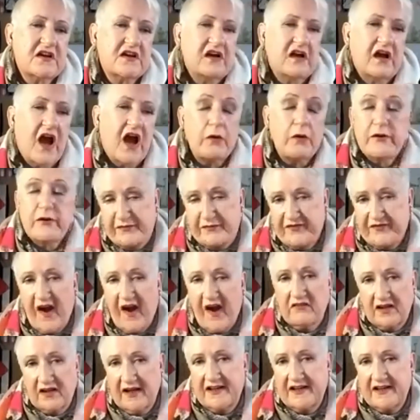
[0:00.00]
uh, I was
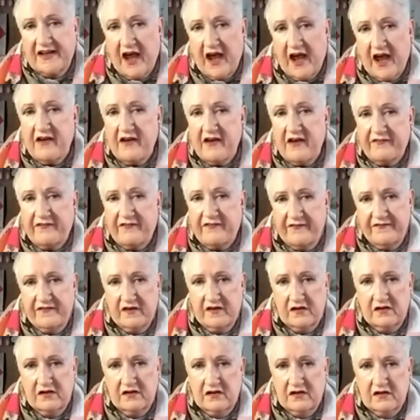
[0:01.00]
profoundly deaf
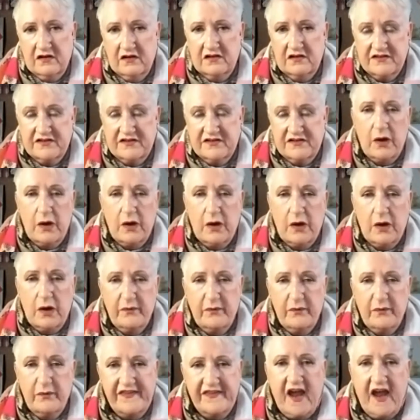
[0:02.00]
till I was the
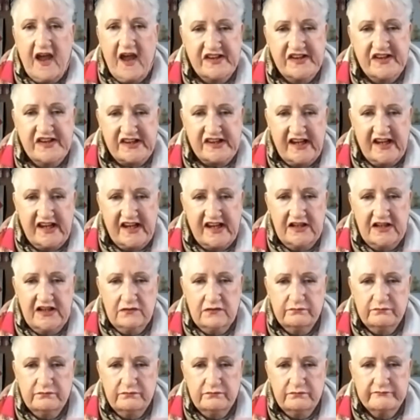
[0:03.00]
age of
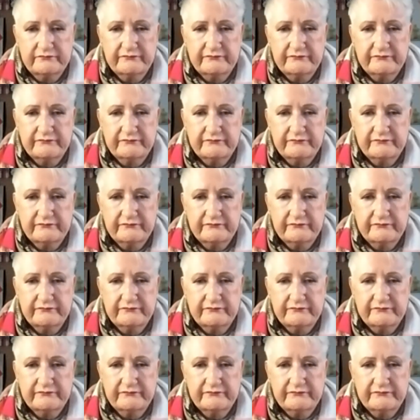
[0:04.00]
16.